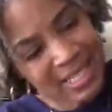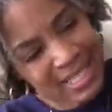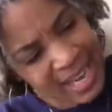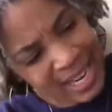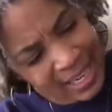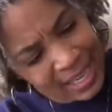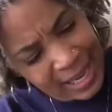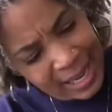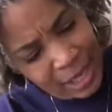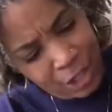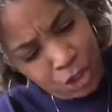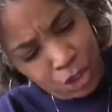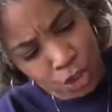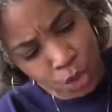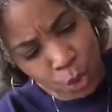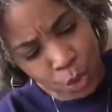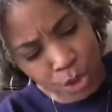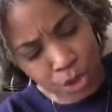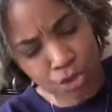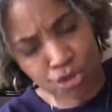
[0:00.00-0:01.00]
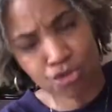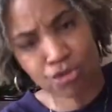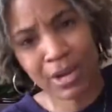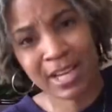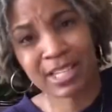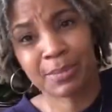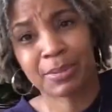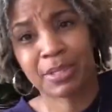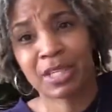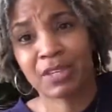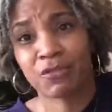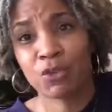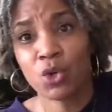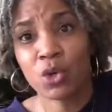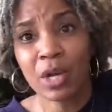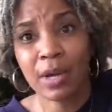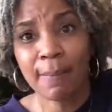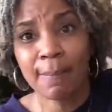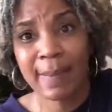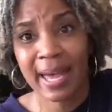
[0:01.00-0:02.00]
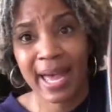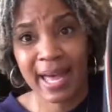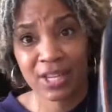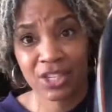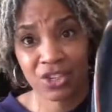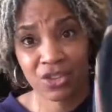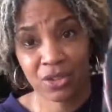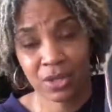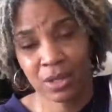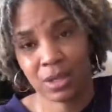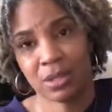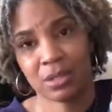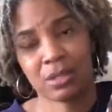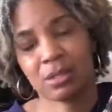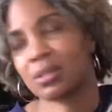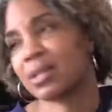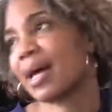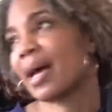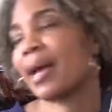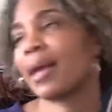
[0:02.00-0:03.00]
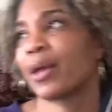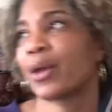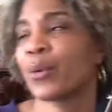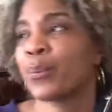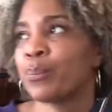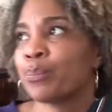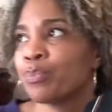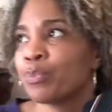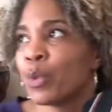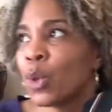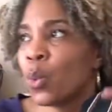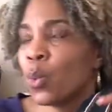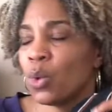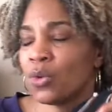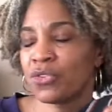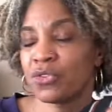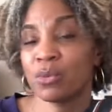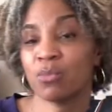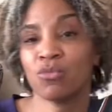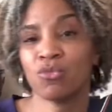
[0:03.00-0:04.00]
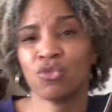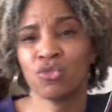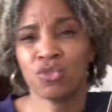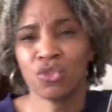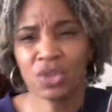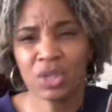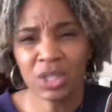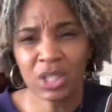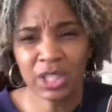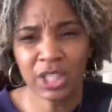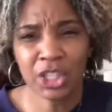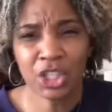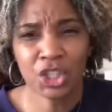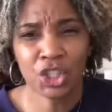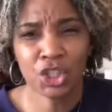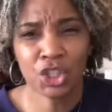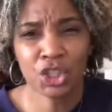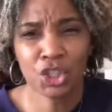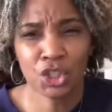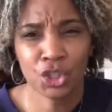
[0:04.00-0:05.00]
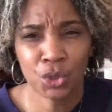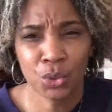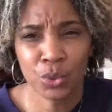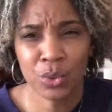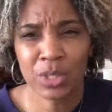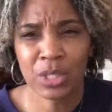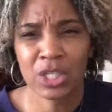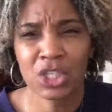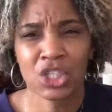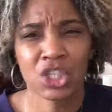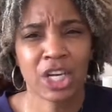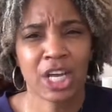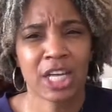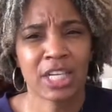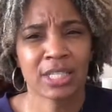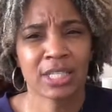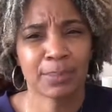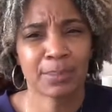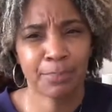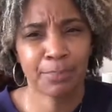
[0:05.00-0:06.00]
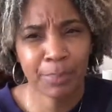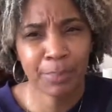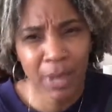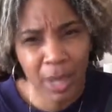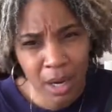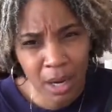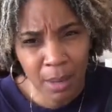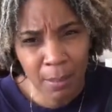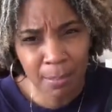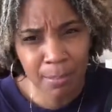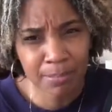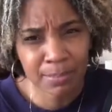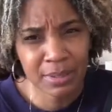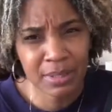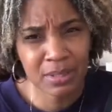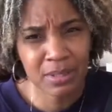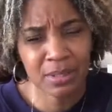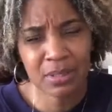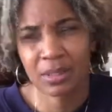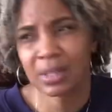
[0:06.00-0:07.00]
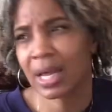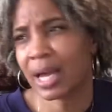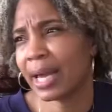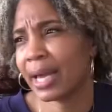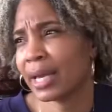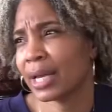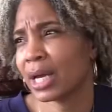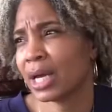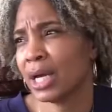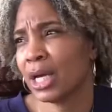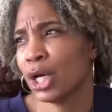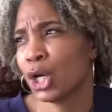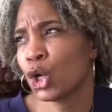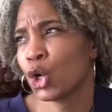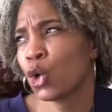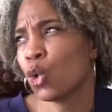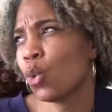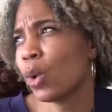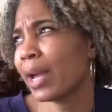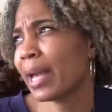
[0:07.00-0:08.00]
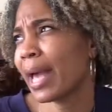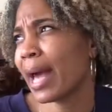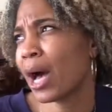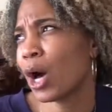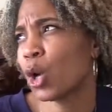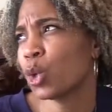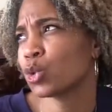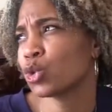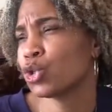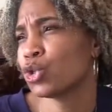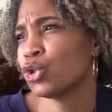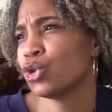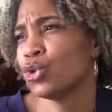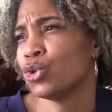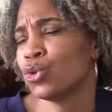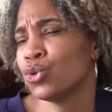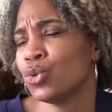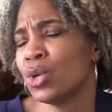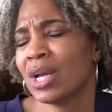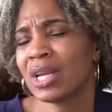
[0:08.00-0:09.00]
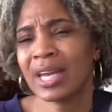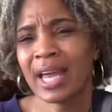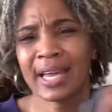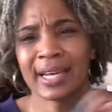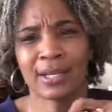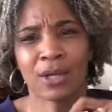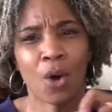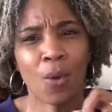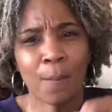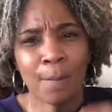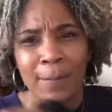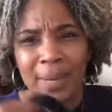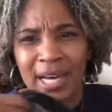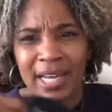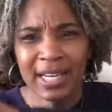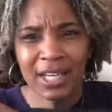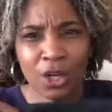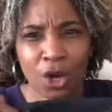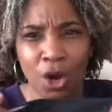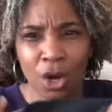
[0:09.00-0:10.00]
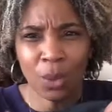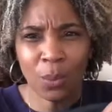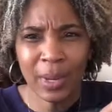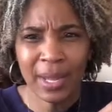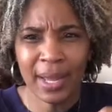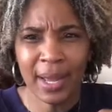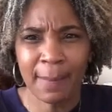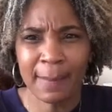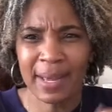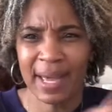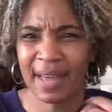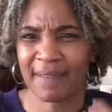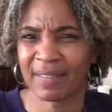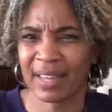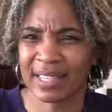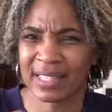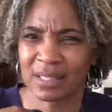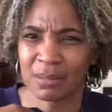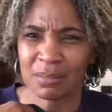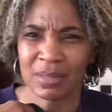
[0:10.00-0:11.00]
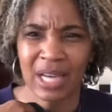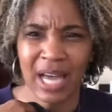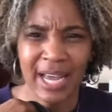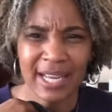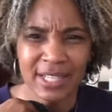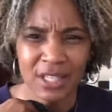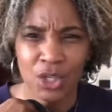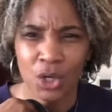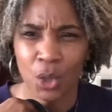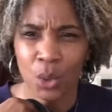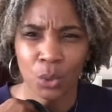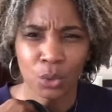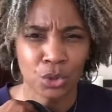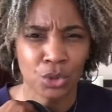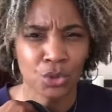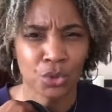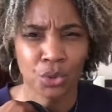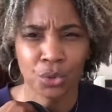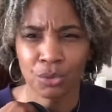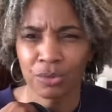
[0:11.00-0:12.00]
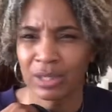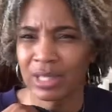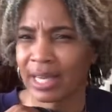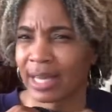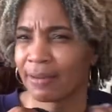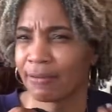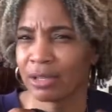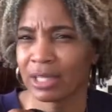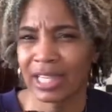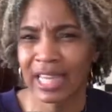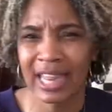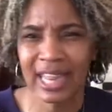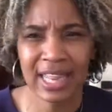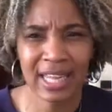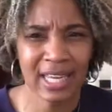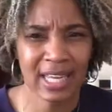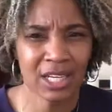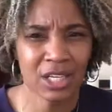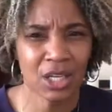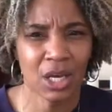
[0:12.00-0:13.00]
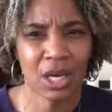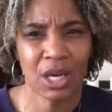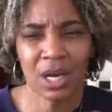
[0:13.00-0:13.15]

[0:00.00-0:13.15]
kind of like a shorter dress, but if you can imagine this, like with some really cute just pumps, like going out to, like, don't button it all the way up. I have like some nice gold jewelry, like really thin,